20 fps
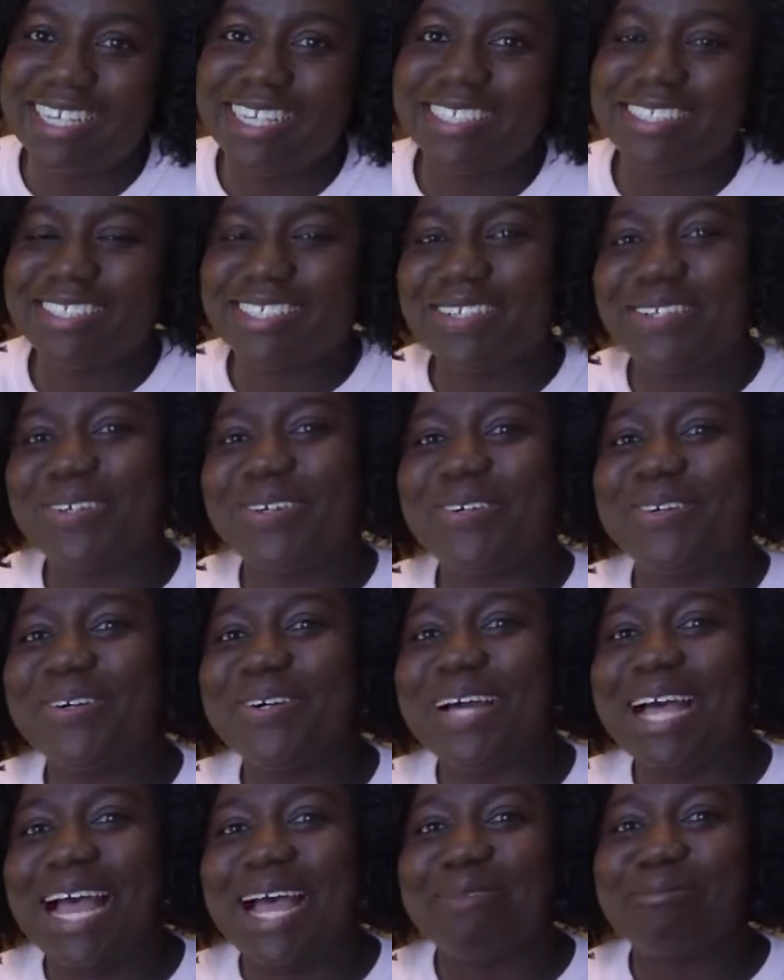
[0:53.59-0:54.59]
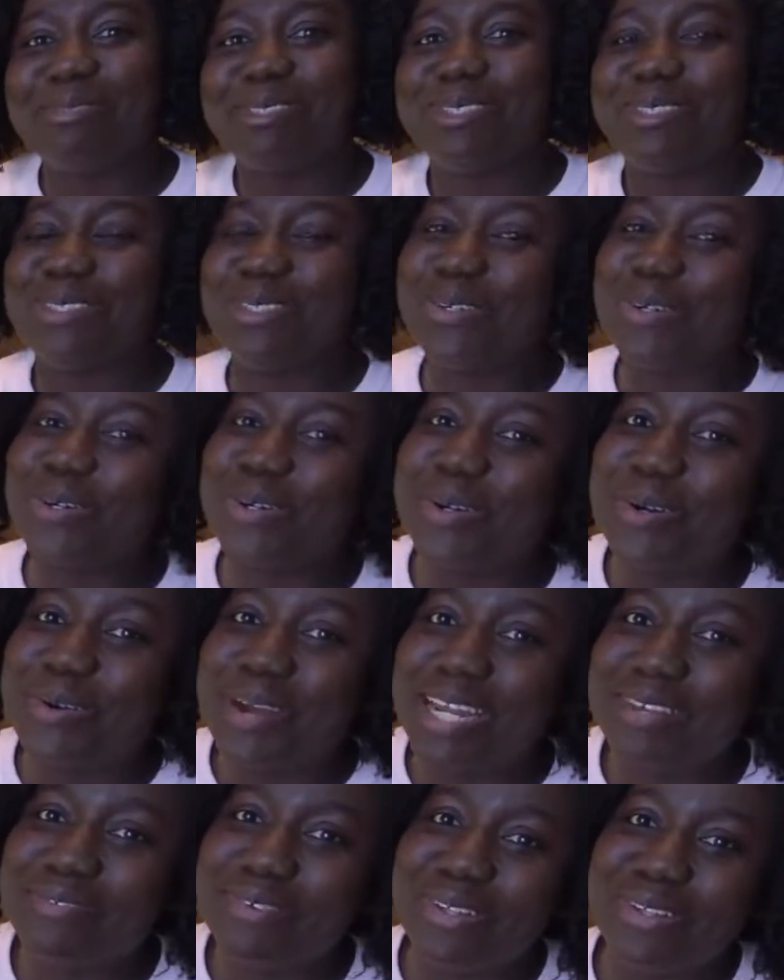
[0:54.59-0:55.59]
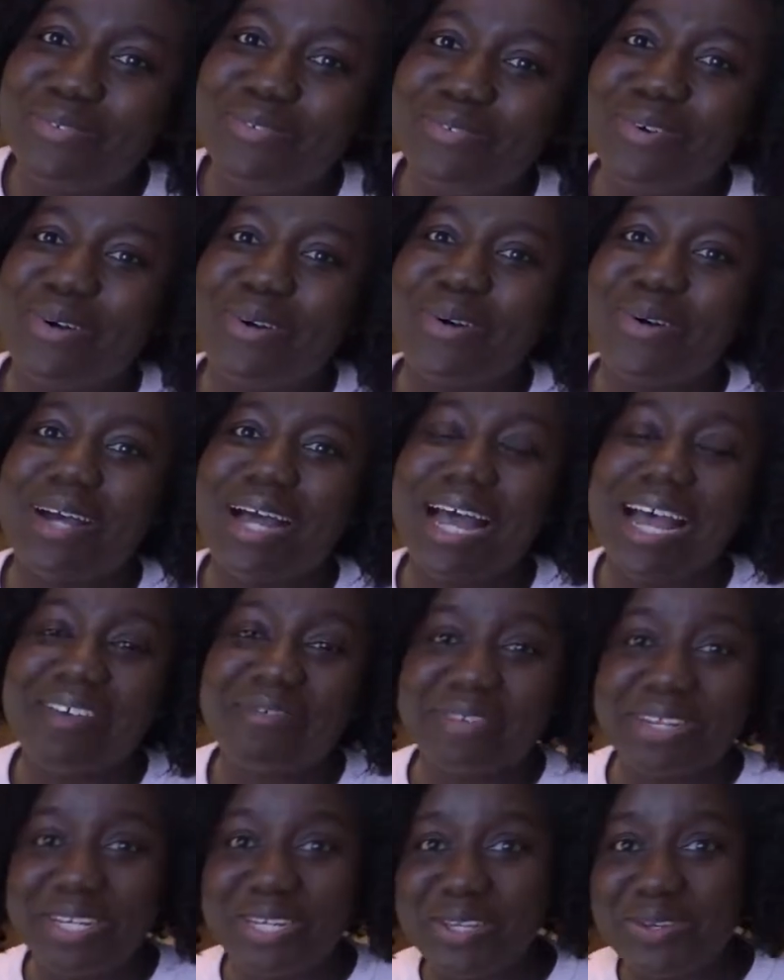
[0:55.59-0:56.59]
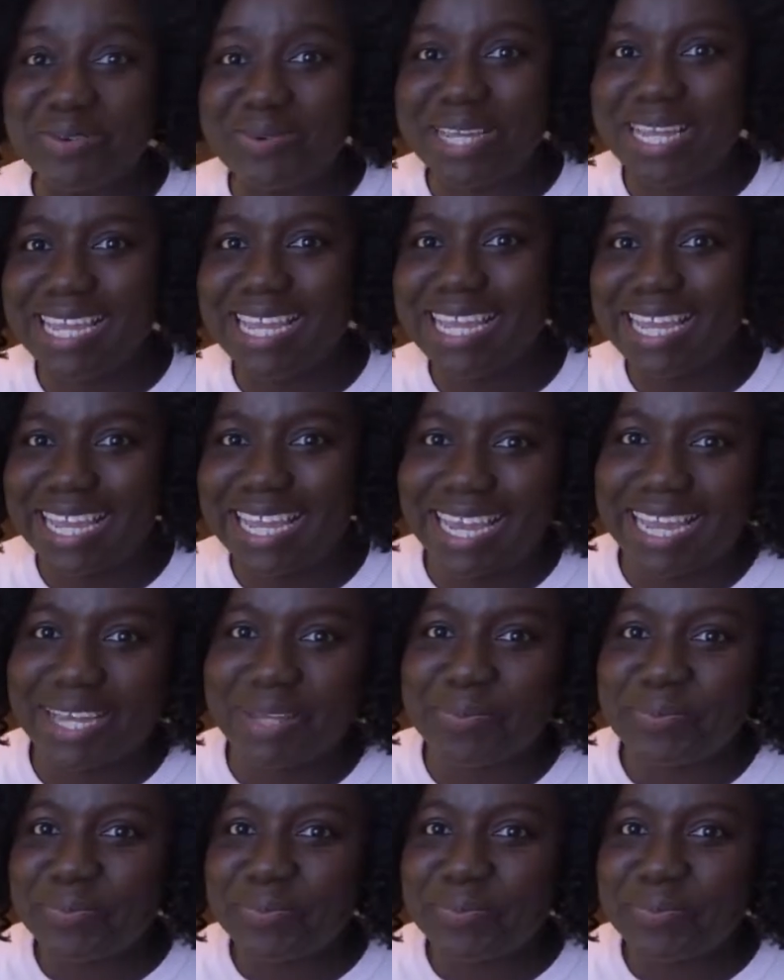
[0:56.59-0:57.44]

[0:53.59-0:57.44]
So I'm so grateful for having you here.